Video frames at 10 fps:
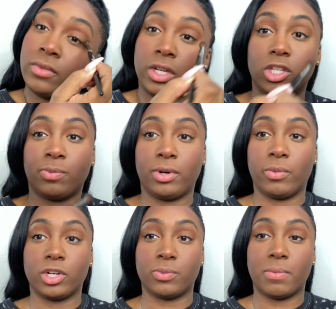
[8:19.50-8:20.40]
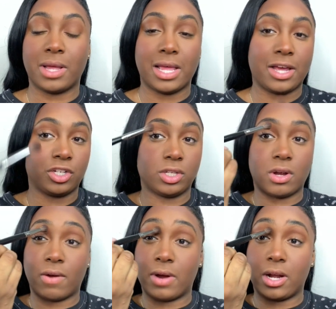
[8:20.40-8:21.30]
It's pretty much where my lashes are
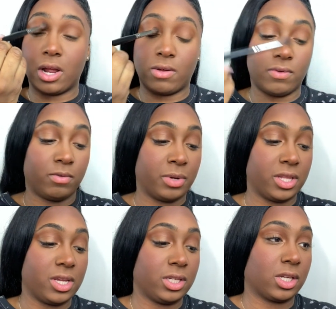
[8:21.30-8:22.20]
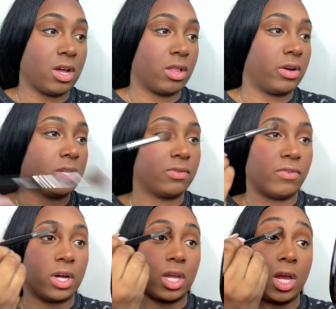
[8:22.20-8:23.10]
at right now. But this color is
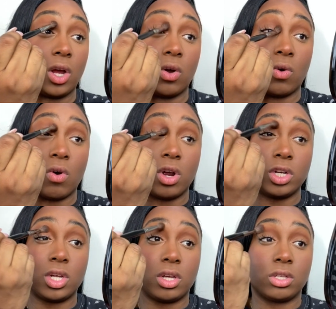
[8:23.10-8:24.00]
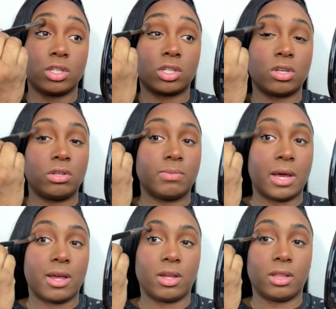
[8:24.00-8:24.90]
fucking gorgeous. Excuse
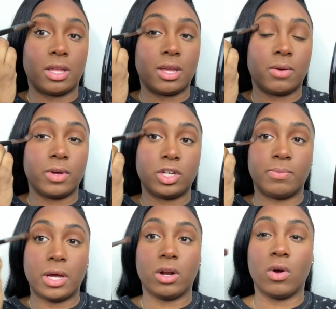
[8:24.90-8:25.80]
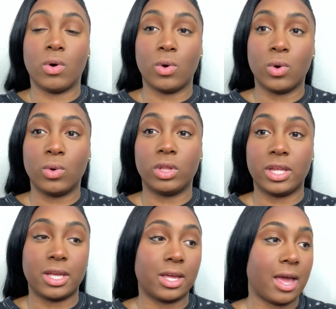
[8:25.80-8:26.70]
my language, but
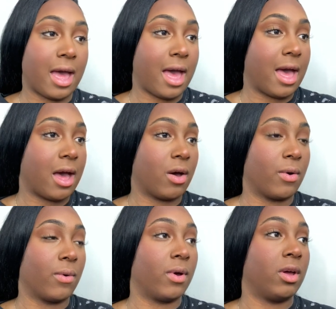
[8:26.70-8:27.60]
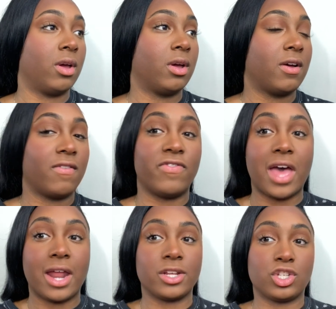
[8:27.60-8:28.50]
holy cow.
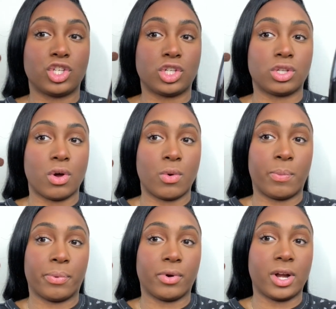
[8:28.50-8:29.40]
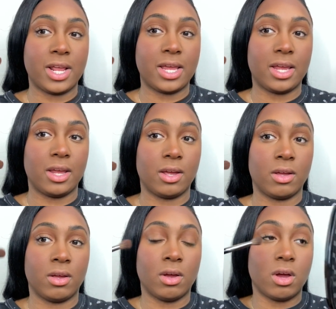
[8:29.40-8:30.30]
That is so pretty.
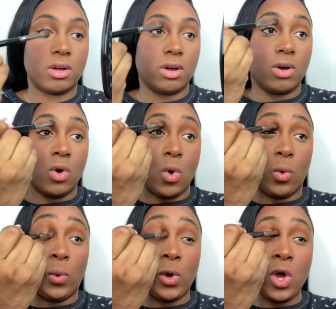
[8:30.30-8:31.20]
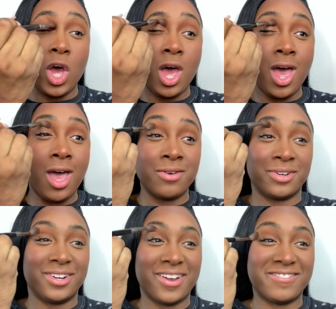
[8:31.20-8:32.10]
Woo!
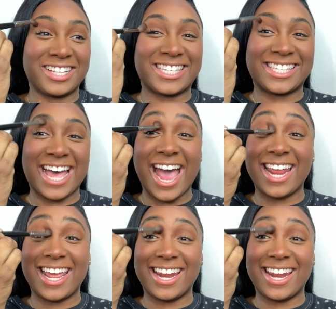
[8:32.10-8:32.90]
I'm excited.